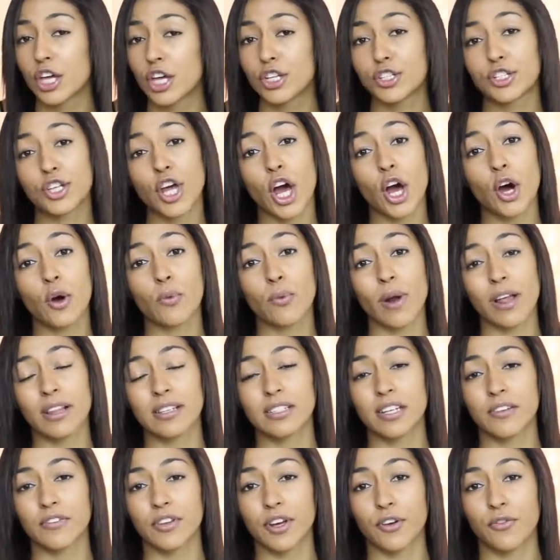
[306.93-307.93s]
So
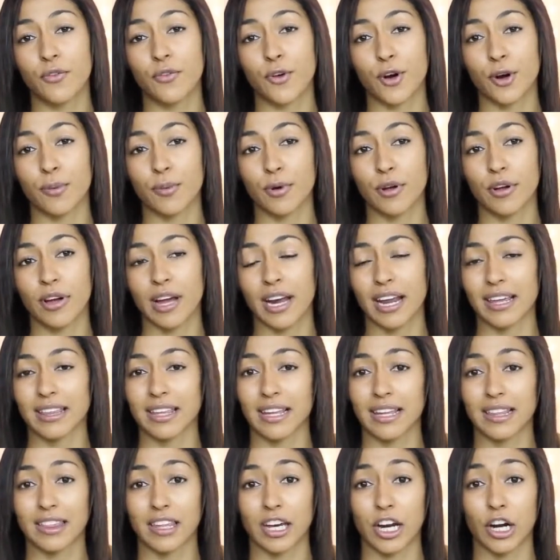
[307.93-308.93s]
relatively affordable, and I
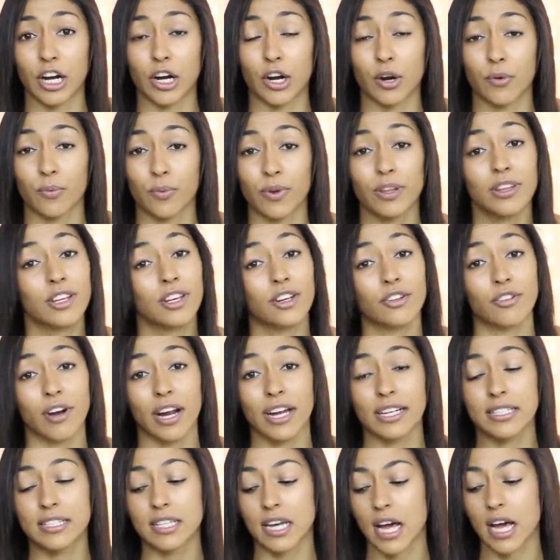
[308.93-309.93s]
think they're a really
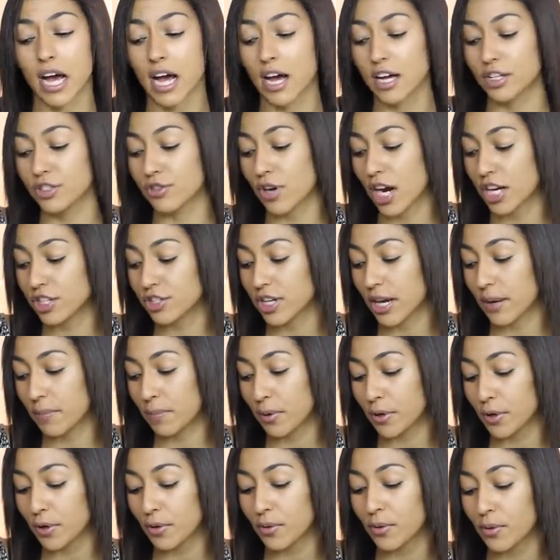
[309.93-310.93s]
great dry
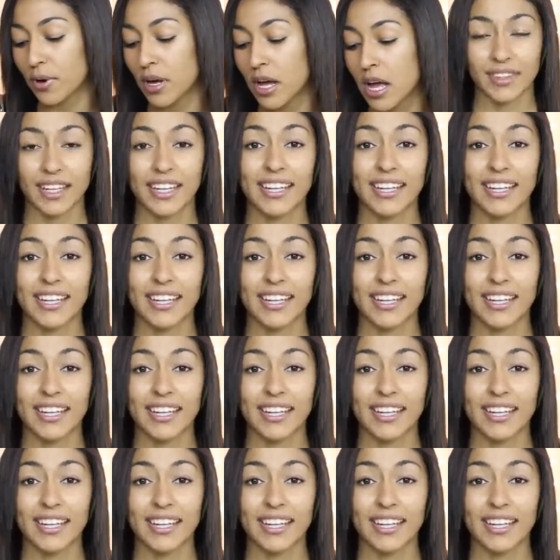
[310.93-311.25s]
shampoo.